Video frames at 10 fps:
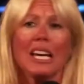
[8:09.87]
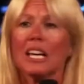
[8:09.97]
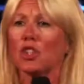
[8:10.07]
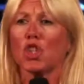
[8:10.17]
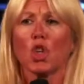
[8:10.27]
He
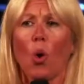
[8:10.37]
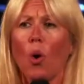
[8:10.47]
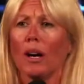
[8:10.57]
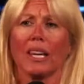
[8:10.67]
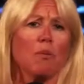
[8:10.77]
can
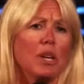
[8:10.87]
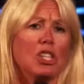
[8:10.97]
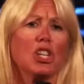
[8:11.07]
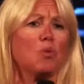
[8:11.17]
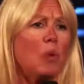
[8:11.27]
score. Can we
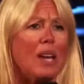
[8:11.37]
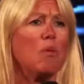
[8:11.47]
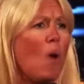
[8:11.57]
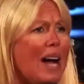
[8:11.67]
just win